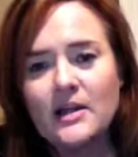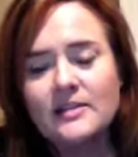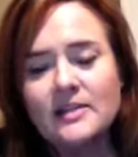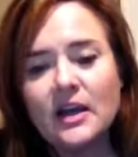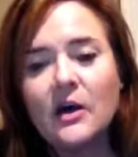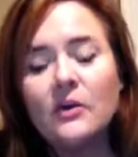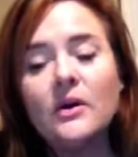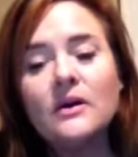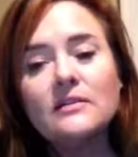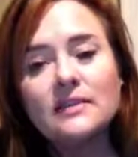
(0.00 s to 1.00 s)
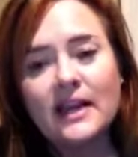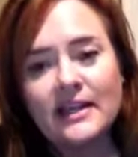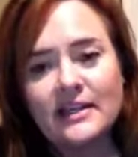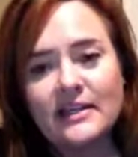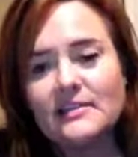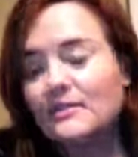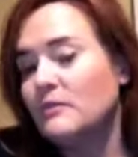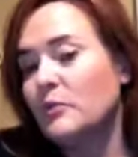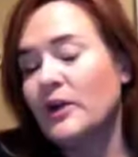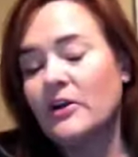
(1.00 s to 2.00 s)
So, ladies,
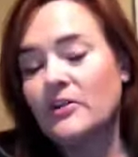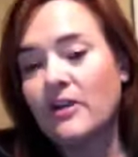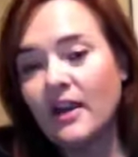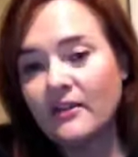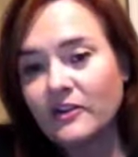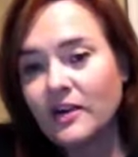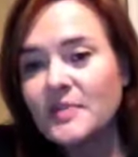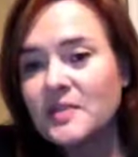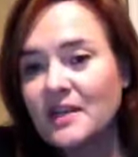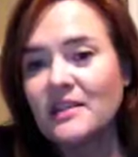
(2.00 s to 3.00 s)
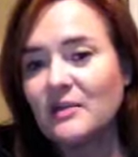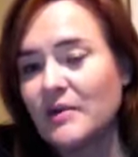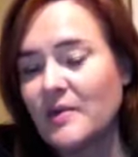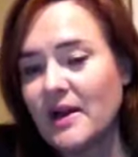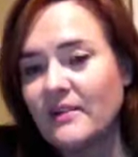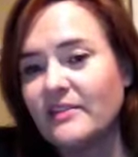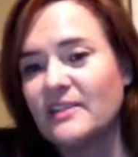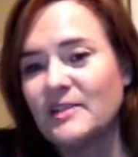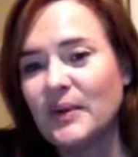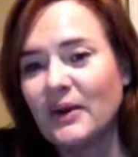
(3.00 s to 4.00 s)
we are never upset that we went out and did
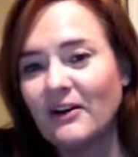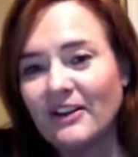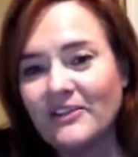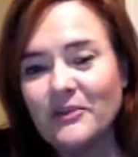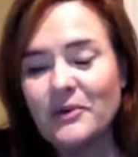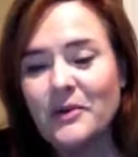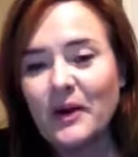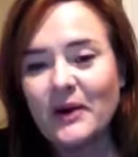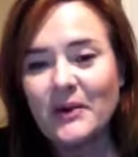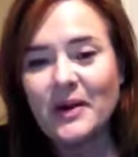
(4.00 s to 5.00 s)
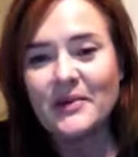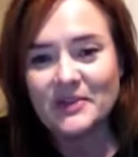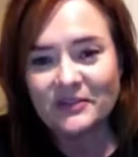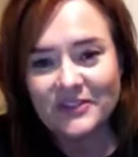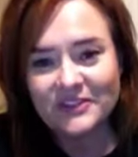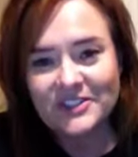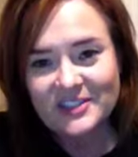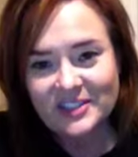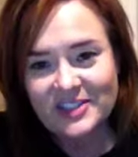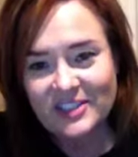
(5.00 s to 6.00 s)
a spa, even if we walk away with a $50,
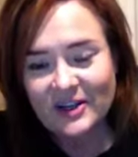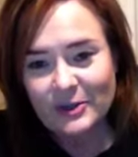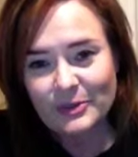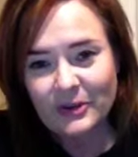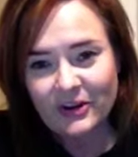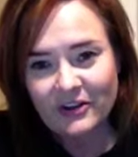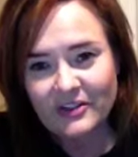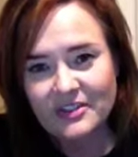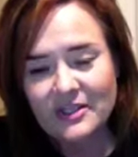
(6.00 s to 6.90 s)
$60 profit.